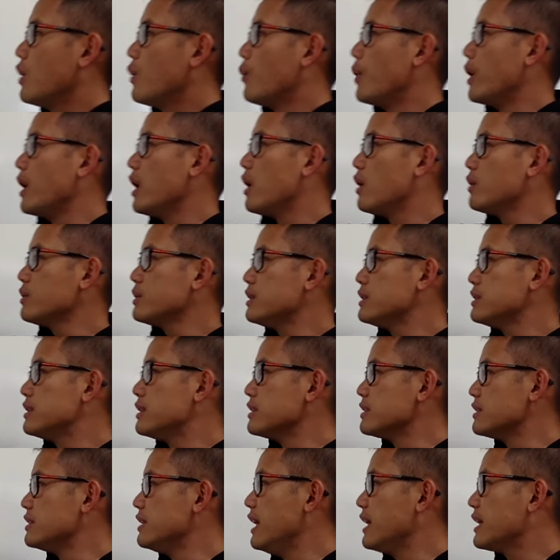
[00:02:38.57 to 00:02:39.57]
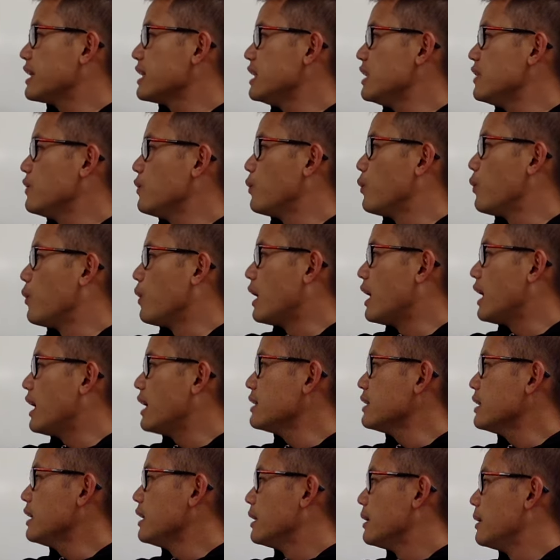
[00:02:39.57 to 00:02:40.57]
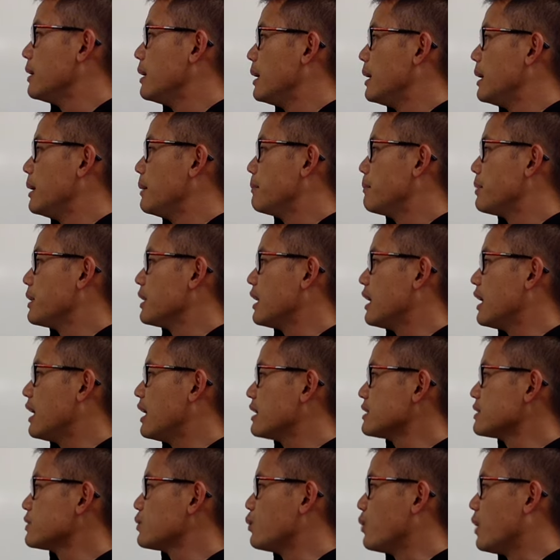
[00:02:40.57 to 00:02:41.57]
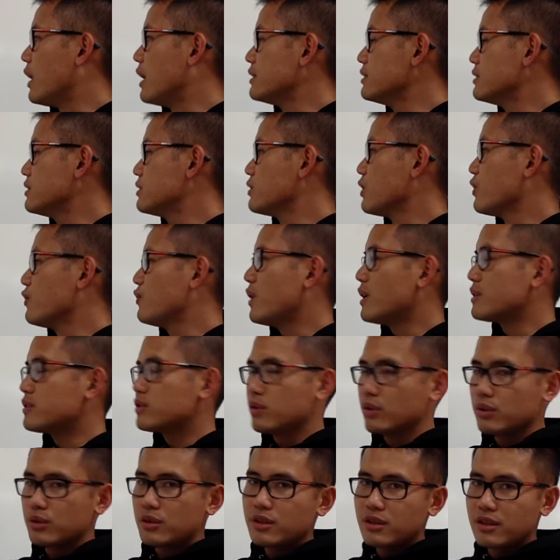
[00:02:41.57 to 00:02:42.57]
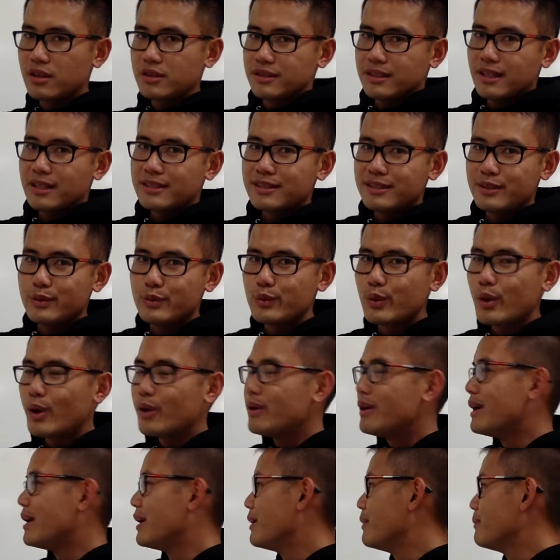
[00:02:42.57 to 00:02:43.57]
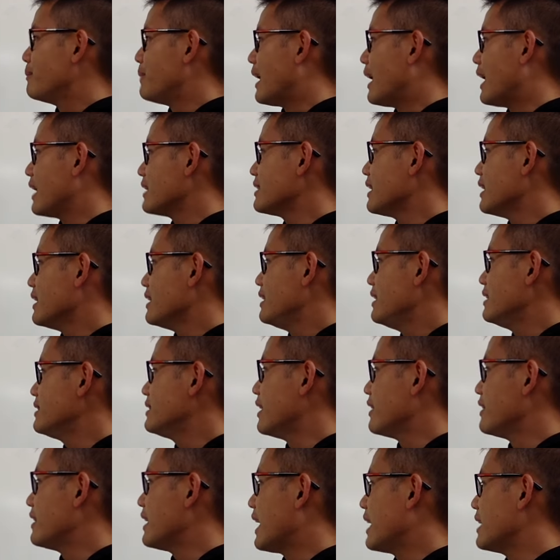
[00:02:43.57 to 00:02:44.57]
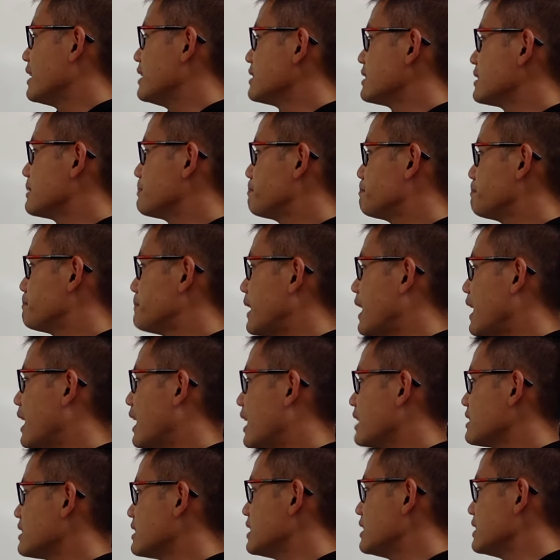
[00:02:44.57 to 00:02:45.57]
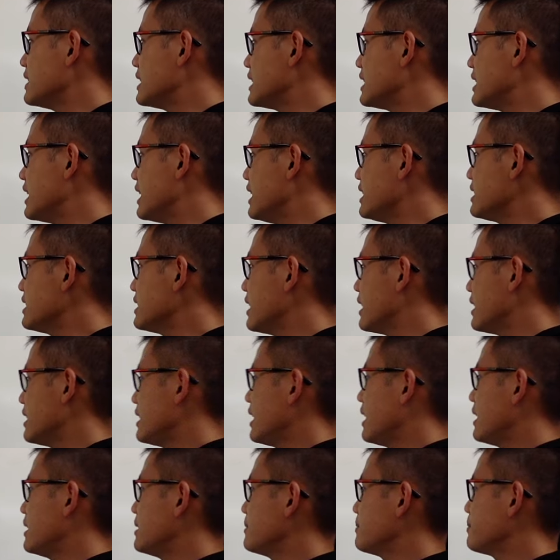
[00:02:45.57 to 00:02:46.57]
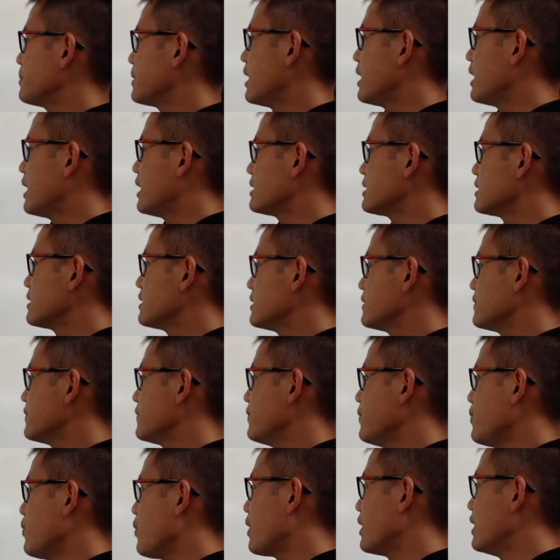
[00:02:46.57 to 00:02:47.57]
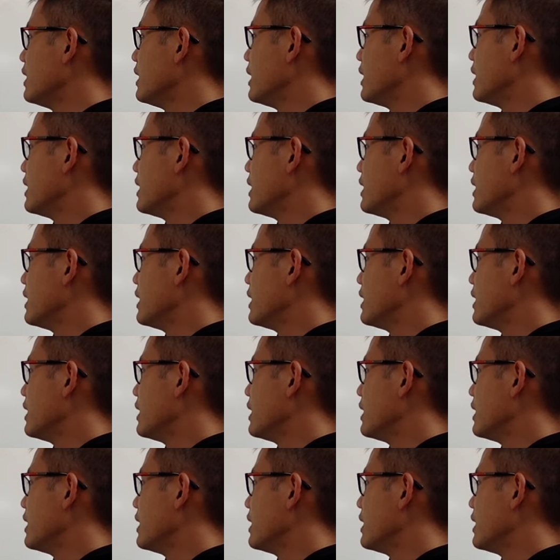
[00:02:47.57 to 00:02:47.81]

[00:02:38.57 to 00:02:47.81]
Well, this is negative 1 plus 1. So far, so good because that's 0. But this and that is positive 6 and then plus 4.